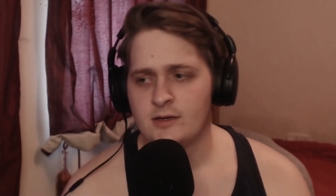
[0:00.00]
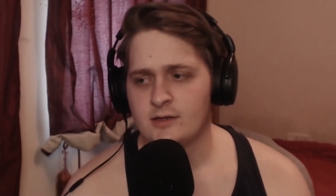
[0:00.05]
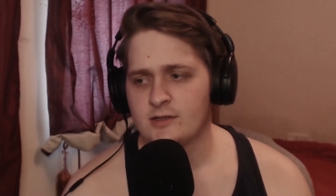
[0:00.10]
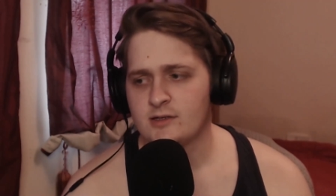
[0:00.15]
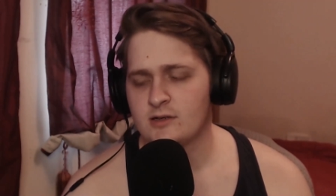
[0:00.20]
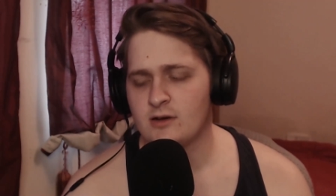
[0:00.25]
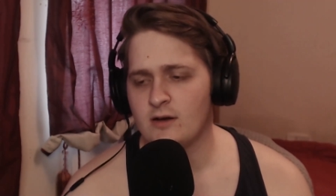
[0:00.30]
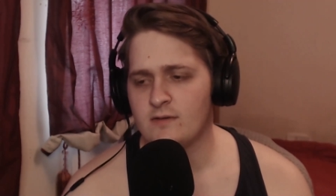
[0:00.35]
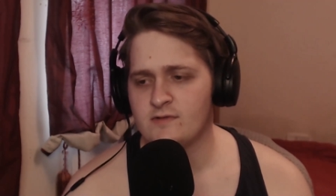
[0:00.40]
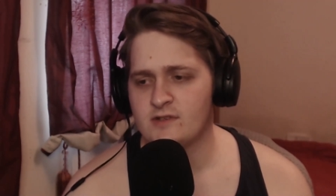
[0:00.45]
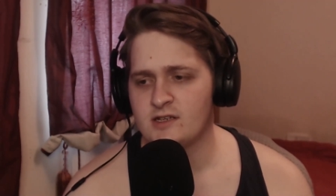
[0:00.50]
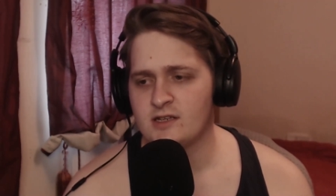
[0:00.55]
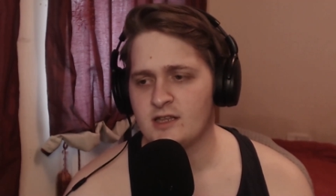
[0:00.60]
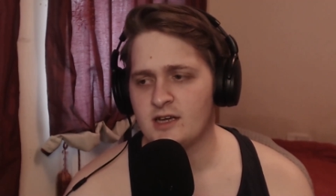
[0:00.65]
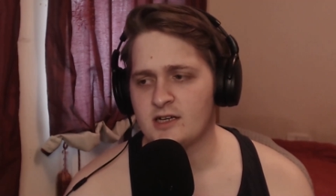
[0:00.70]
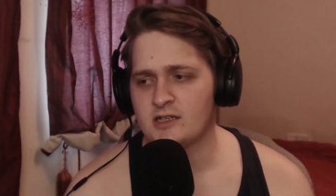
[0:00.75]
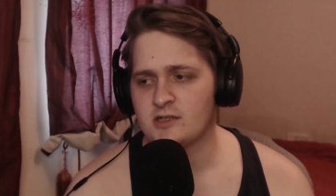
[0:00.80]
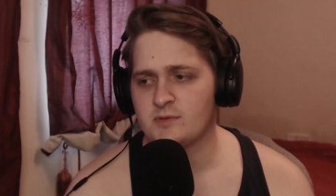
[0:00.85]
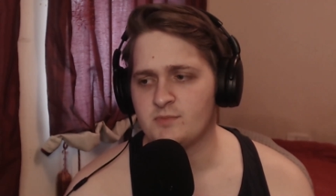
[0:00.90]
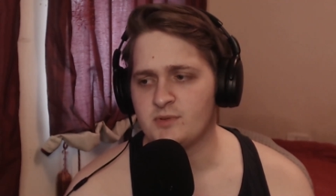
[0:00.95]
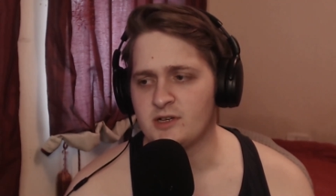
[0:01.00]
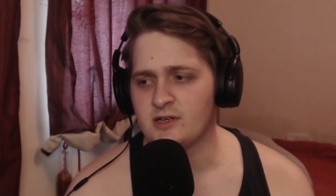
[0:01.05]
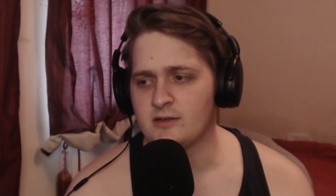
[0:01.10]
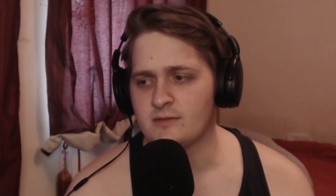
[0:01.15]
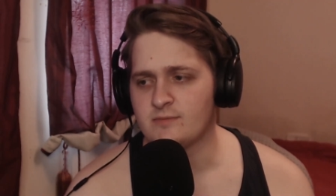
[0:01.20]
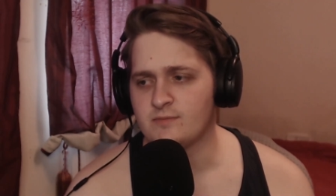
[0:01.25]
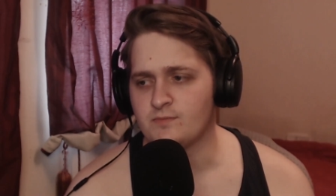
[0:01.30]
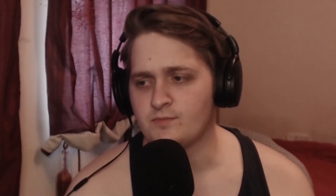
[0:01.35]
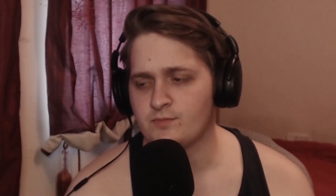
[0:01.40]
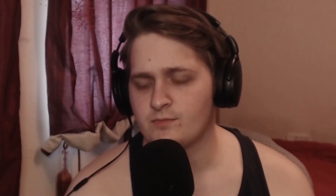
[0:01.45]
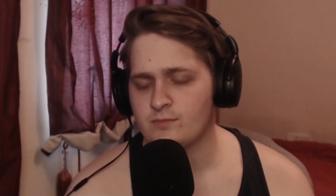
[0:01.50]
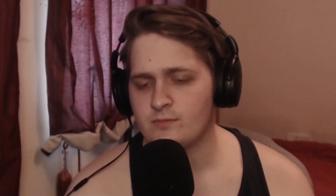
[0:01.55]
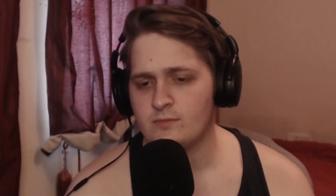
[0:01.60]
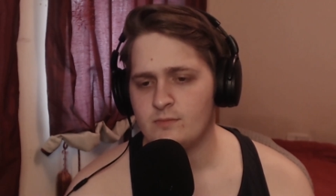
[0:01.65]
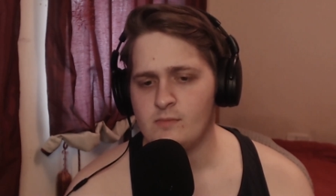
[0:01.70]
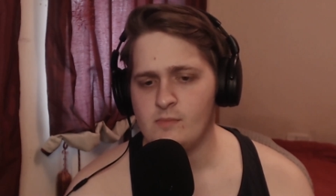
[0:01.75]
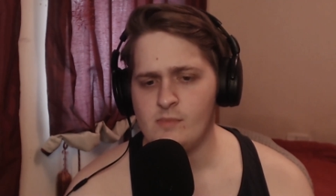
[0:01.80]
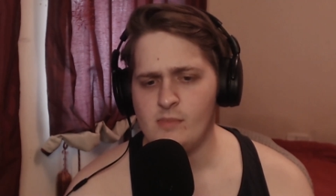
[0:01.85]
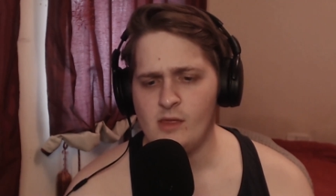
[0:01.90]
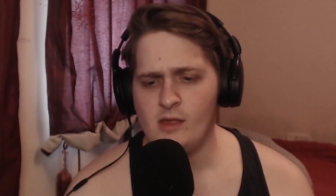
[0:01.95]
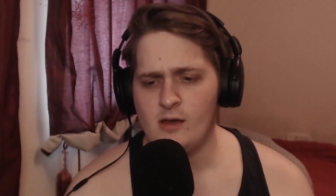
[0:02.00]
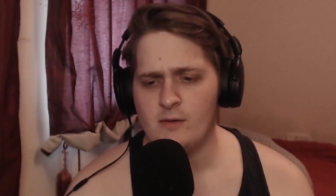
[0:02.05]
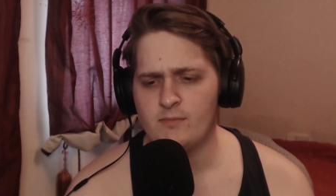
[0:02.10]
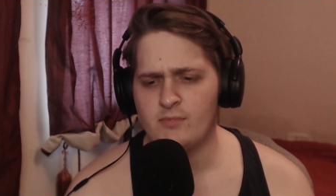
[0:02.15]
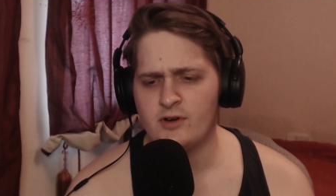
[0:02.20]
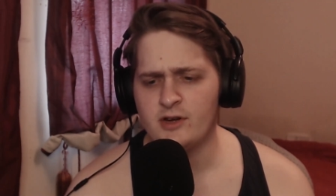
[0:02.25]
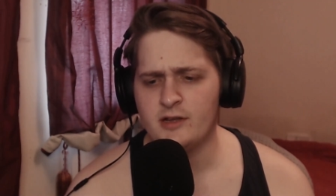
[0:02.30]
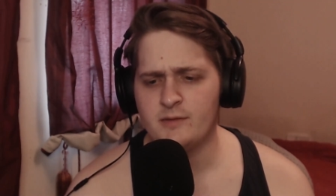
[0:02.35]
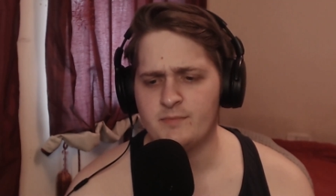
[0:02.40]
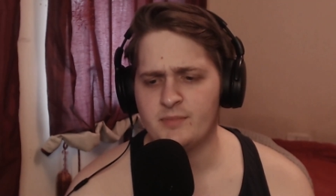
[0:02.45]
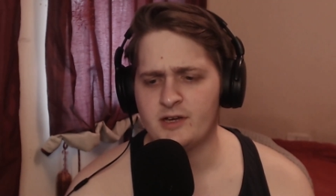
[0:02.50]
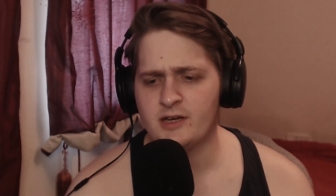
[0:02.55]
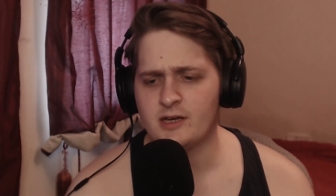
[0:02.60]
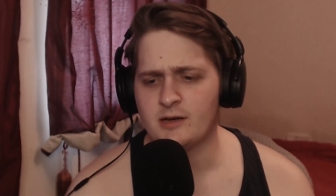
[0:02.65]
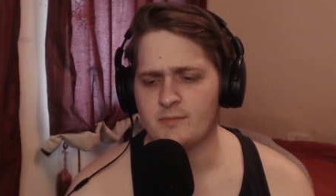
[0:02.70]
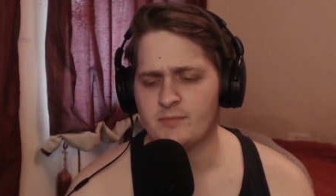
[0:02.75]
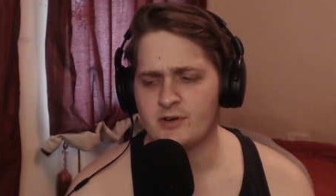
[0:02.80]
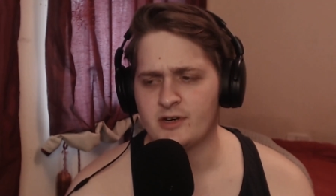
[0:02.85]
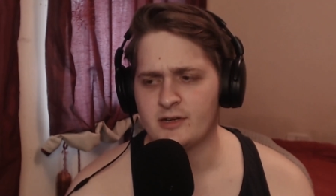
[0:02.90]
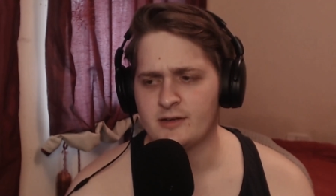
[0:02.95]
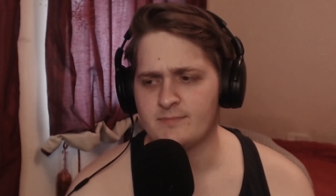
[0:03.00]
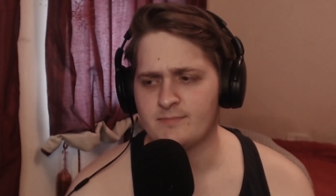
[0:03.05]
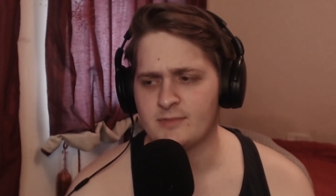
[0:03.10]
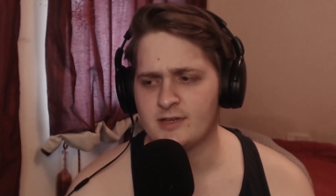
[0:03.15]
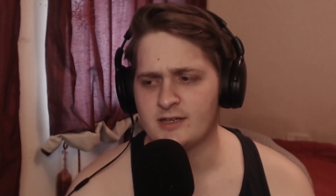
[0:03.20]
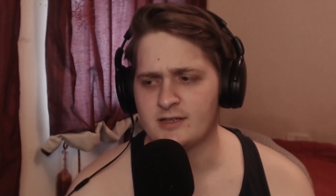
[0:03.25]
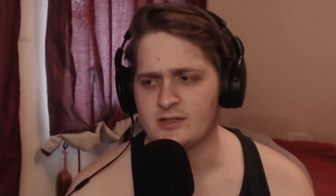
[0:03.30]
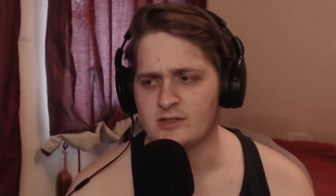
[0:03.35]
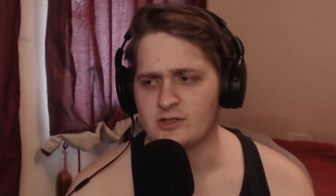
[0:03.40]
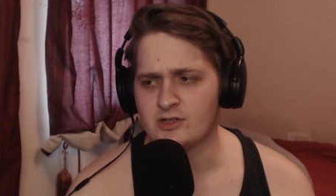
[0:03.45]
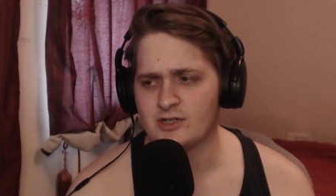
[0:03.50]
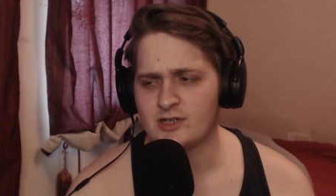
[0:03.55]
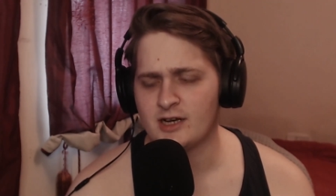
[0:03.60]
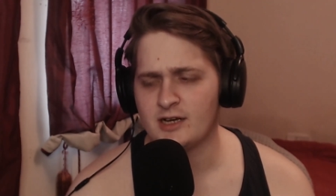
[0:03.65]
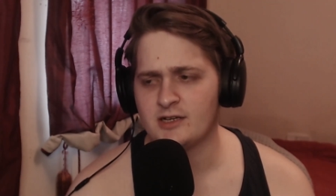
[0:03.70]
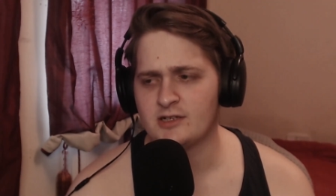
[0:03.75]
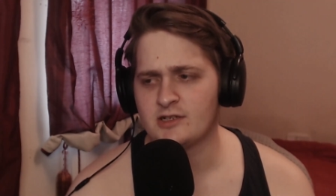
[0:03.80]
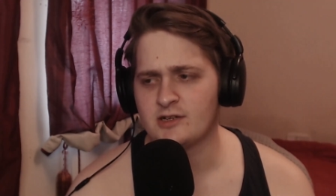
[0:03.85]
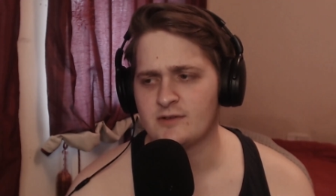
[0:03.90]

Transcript: So obviously that's been pretty big, a pretty decent change.